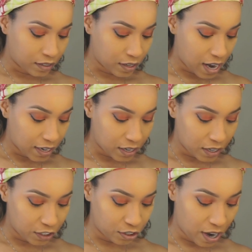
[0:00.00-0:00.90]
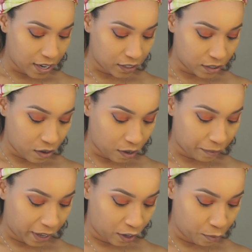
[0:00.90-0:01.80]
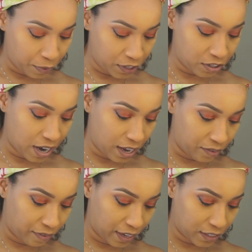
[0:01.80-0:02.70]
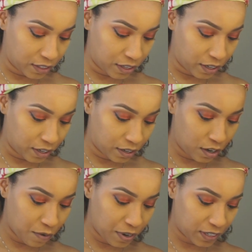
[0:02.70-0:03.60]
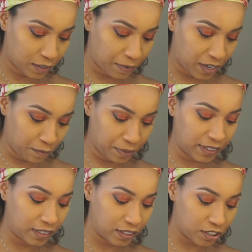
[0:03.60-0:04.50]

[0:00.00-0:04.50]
It's not done drying, so I'm gonna help it dry faster. You don't want it to be completely